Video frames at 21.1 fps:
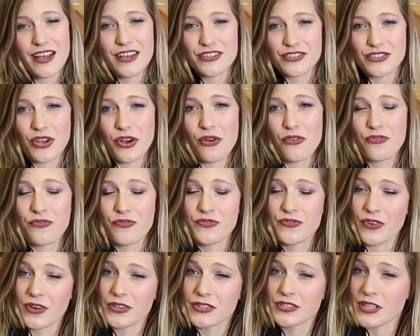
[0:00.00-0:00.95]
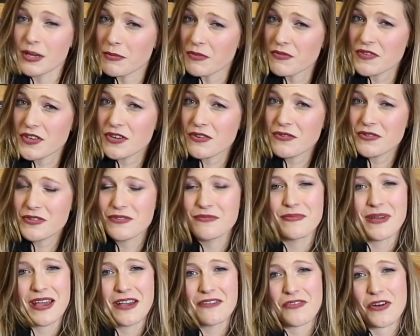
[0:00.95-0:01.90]
So for some of you, you
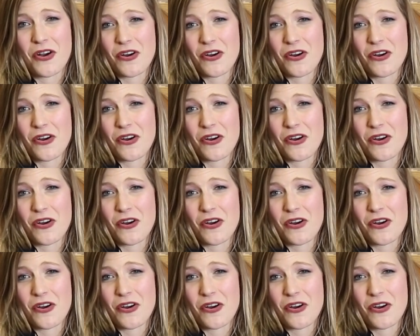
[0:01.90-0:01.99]
may have